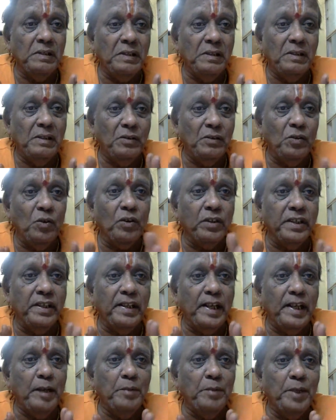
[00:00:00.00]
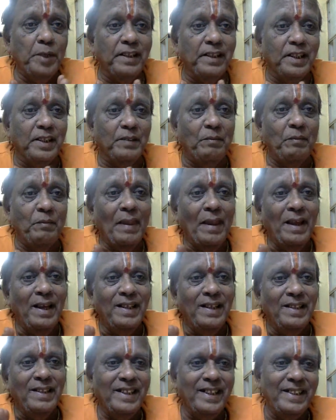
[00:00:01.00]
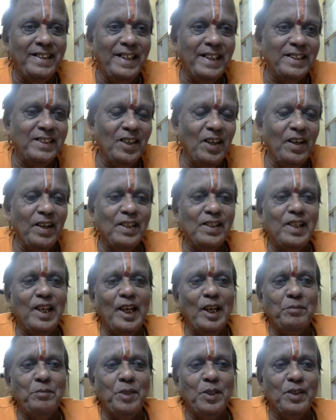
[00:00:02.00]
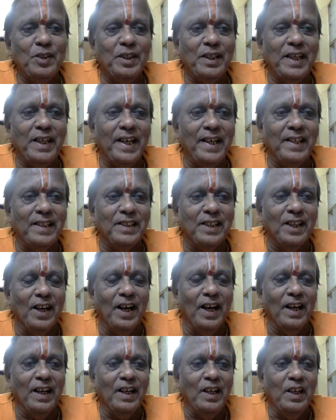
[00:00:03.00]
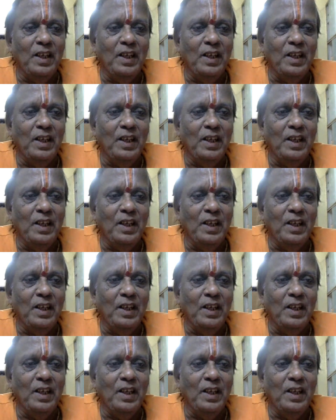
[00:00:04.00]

note the liability. The debtor is liable to the guarantor,